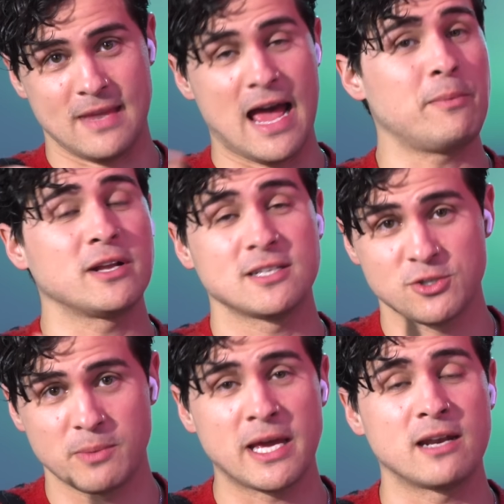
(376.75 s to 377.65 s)
I'm gonna
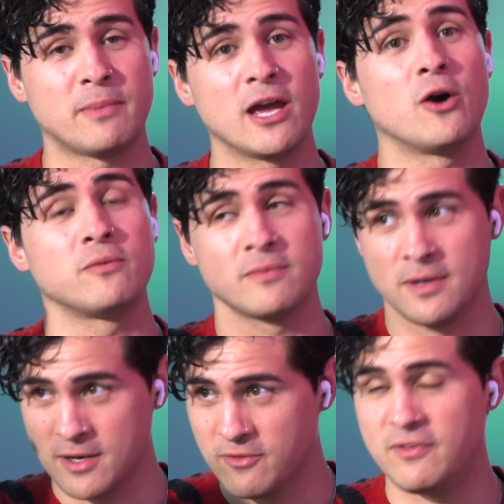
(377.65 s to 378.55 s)
script that into my own
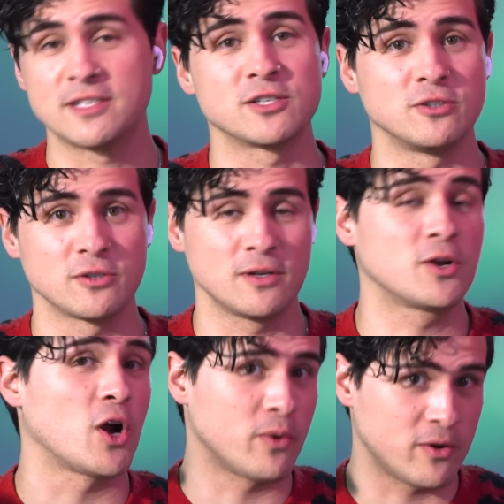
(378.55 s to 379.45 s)
physical
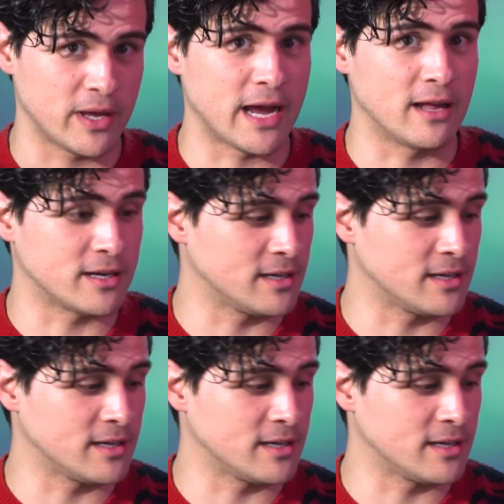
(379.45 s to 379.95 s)
current reality.